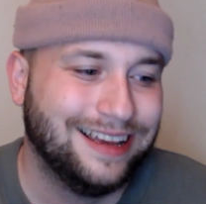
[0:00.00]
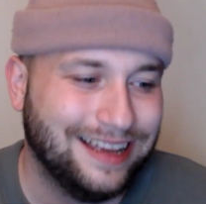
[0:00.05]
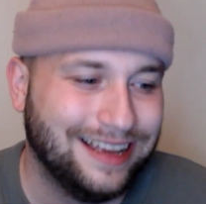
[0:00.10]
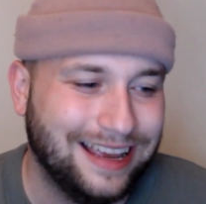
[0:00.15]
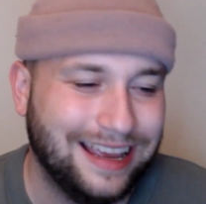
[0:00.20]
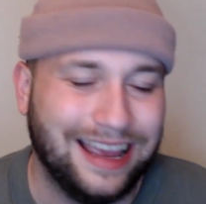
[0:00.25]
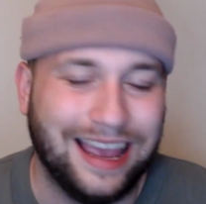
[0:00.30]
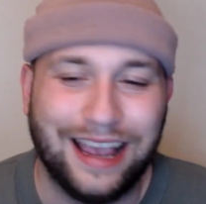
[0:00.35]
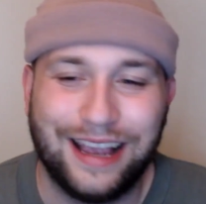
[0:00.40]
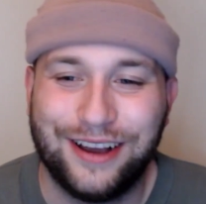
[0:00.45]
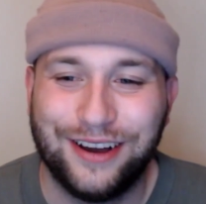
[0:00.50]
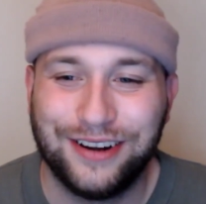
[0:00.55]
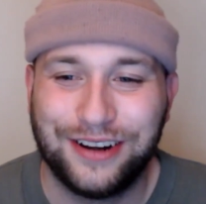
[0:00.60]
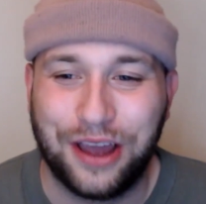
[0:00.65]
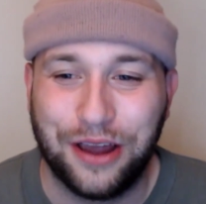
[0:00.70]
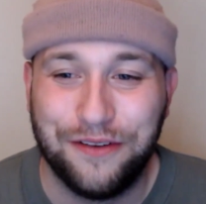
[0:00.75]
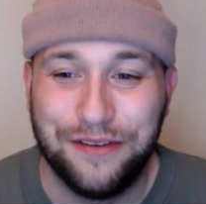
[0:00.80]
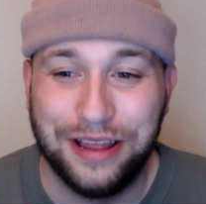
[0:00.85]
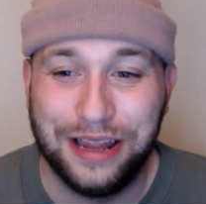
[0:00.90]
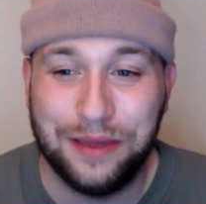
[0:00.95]
it, it, could
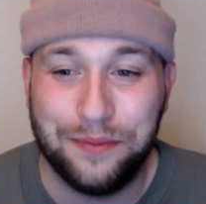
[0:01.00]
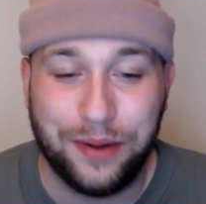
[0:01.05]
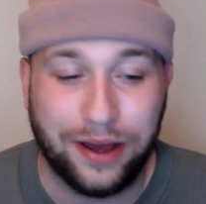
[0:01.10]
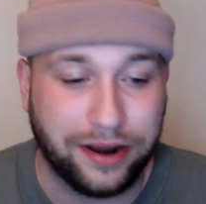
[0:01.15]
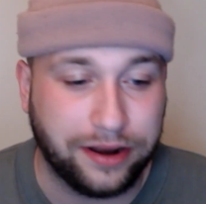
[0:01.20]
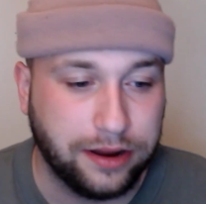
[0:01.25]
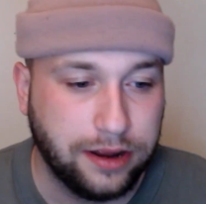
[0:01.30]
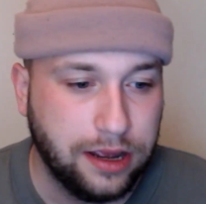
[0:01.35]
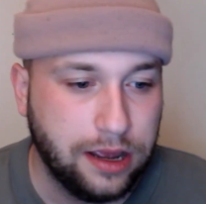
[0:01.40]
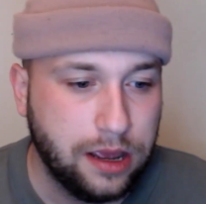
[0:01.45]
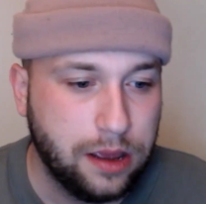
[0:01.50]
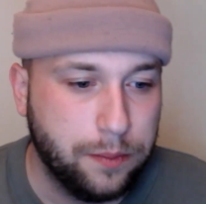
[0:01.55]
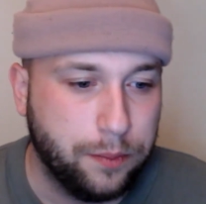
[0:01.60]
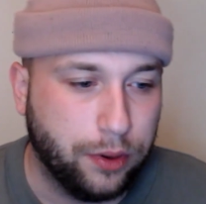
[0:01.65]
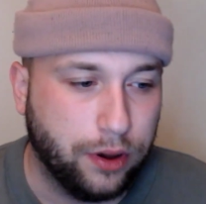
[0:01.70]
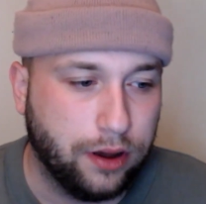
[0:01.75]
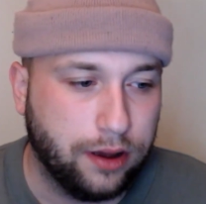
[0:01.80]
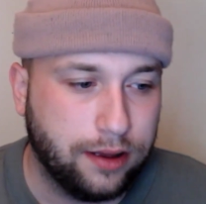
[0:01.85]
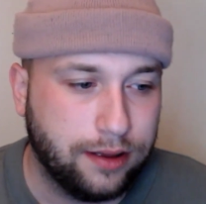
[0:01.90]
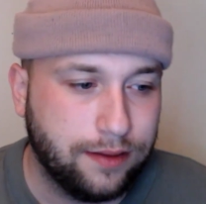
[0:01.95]
go really bad,
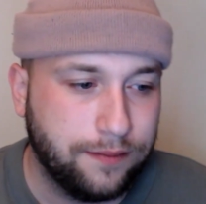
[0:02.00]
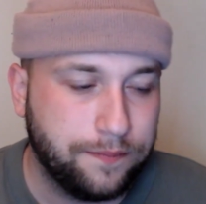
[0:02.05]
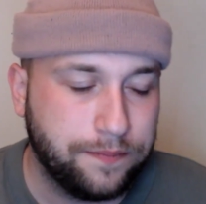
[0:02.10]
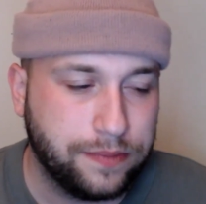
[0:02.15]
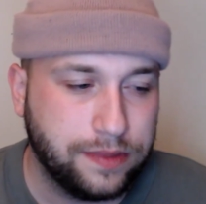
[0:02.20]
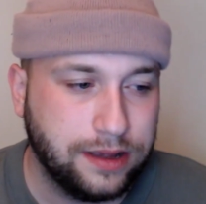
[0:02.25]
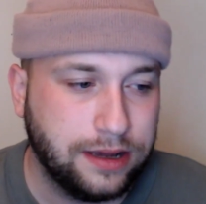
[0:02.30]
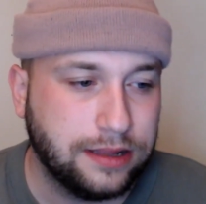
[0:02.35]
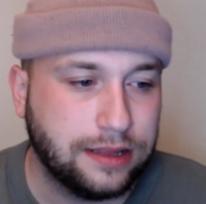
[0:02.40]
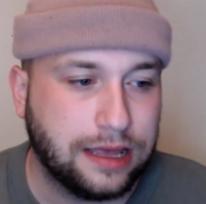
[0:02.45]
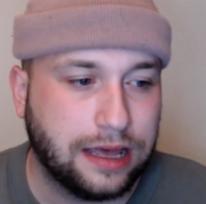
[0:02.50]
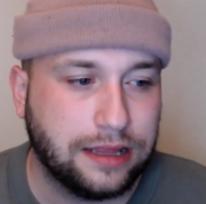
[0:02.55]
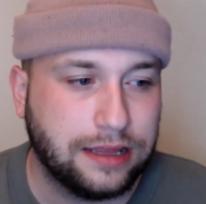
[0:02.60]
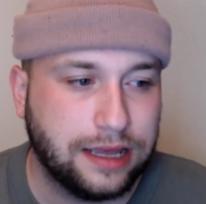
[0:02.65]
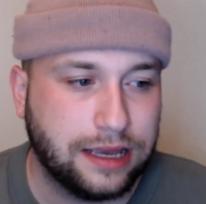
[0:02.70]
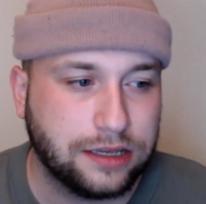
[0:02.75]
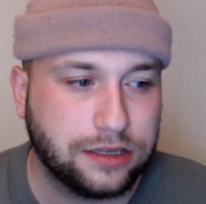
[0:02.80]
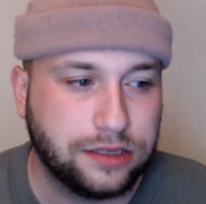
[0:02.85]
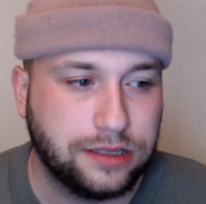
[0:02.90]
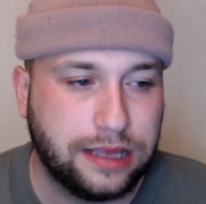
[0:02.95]
but uh, that
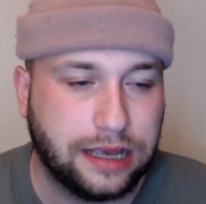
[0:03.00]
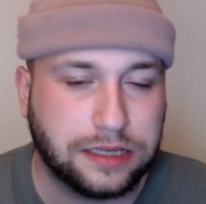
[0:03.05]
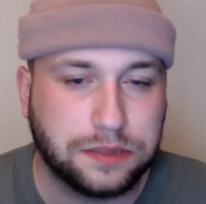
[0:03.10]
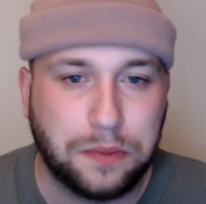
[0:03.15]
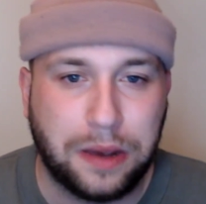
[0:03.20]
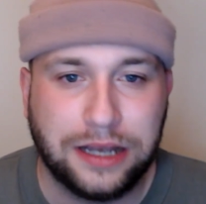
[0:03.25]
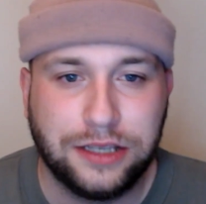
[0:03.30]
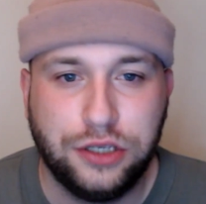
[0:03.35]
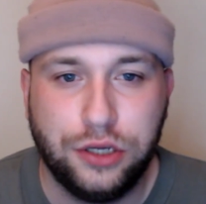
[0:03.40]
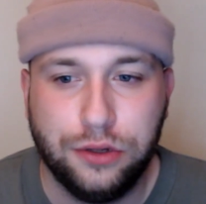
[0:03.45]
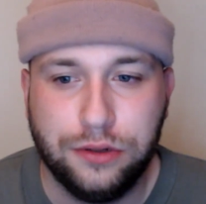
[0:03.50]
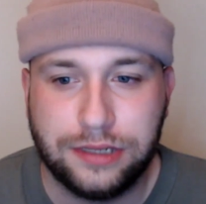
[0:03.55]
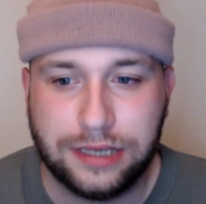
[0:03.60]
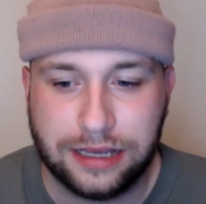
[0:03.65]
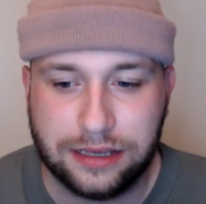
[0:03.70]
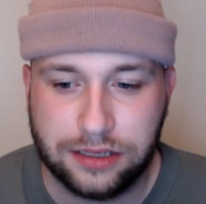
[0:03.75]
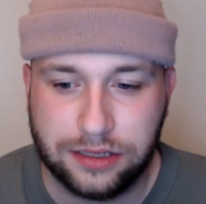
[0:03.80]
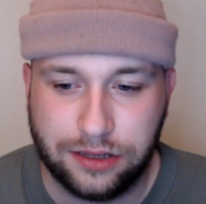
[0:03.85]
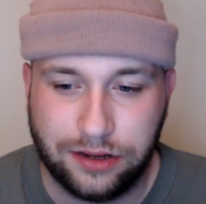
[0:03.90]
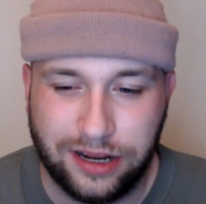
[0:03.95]
that's that's my two
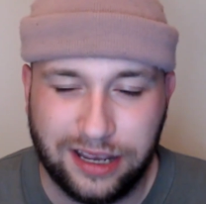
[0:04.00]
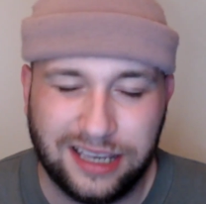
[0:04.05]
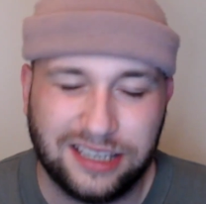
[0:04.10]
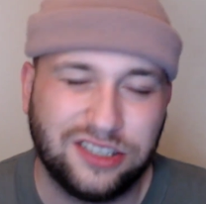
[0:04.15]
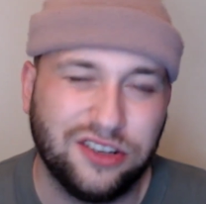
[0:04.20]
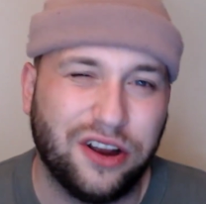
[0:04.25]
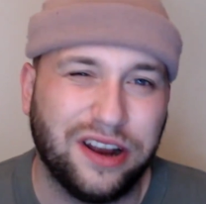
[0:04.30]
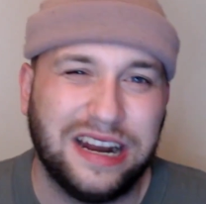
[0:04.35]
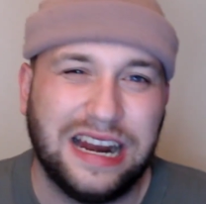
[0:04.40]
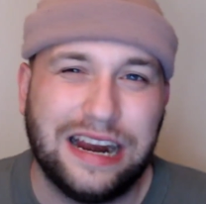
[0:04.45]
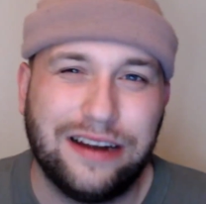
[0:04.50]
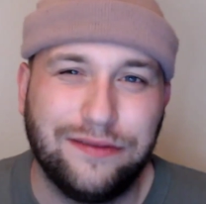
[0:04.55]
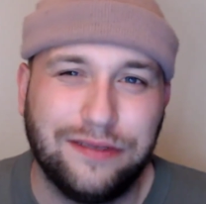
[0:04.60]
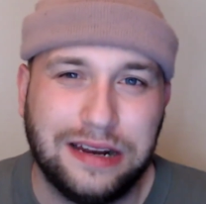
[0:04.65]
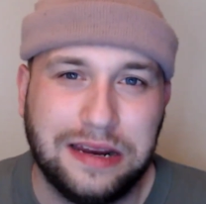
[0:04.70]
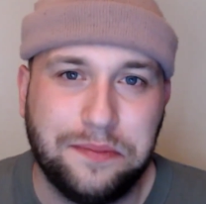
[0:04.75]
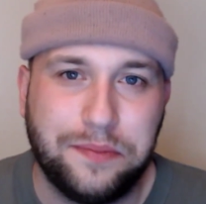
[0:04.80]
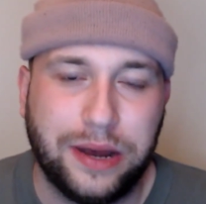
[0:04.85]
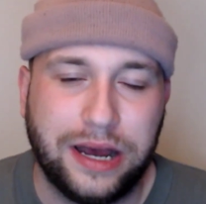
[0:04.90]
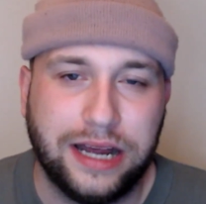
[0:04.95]
cents on it. It's not
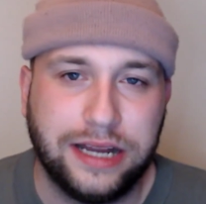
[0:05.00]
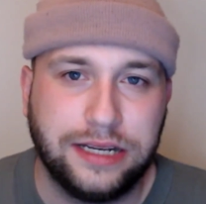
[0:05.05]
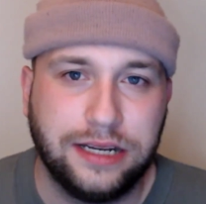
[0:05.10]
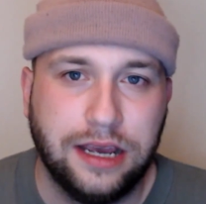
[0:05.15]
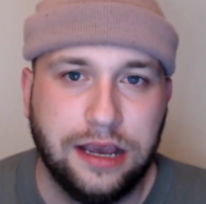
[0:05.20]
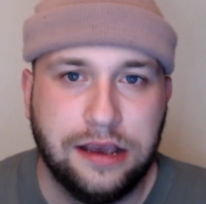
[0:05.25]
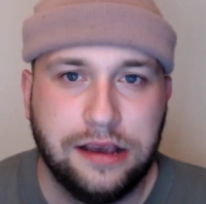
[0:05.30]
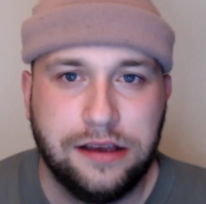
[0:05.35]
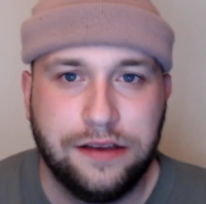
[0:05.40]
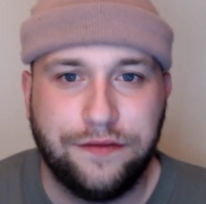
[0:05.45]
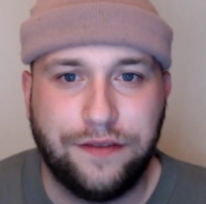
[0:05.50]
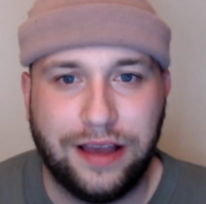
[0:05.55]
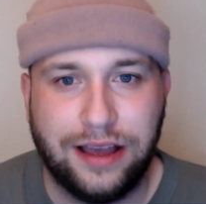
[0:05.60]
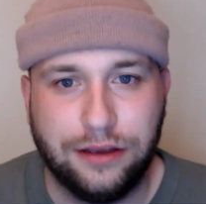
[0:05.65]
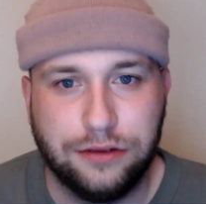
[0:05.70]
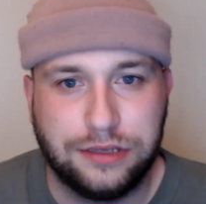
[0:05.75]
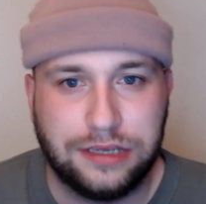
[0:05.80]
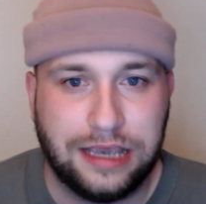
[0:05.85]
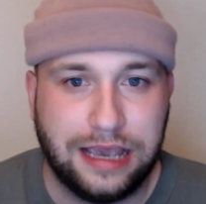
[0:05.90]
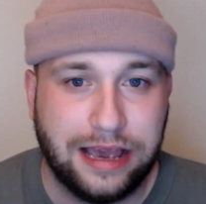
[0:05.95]
inherently bad for
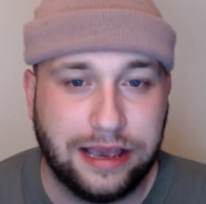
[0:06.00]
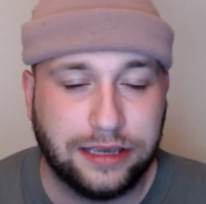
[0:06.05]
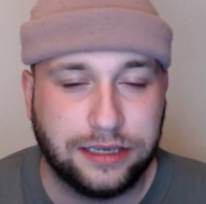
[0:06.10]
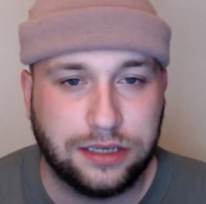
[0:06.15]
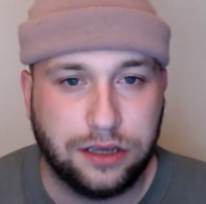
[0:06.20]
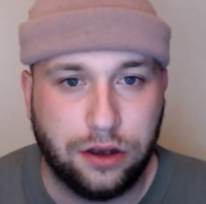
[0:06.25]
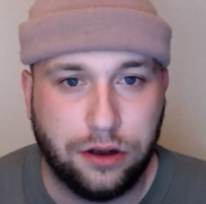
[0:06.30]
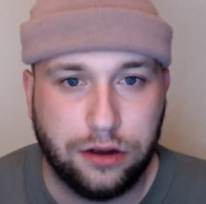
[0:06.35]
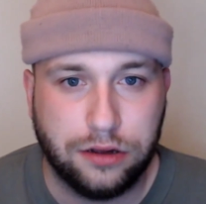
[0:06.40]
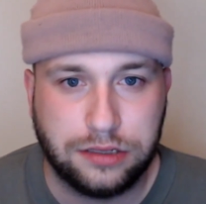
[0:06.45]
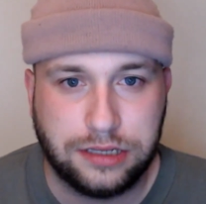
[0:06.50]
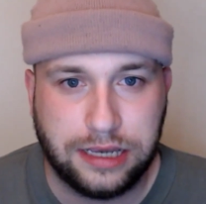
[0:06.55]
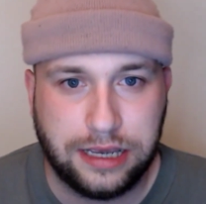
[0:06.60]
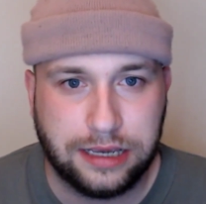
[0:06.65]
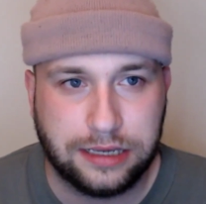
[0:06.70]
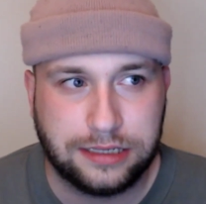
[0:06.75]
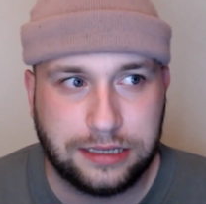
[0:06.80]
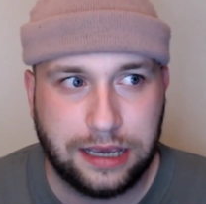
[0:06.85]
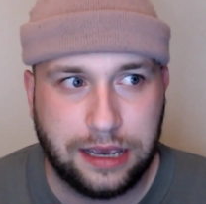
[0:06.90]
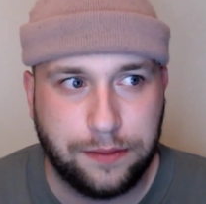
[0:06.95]
LCS or
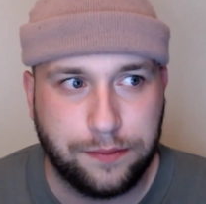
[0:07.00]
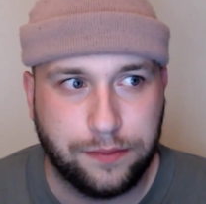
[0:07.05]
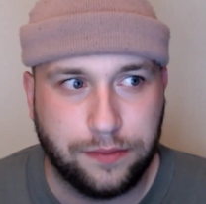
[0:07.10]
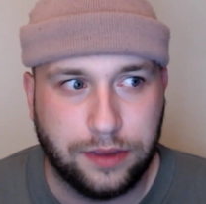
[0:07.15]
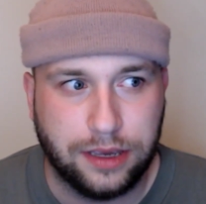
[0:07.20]
TSM.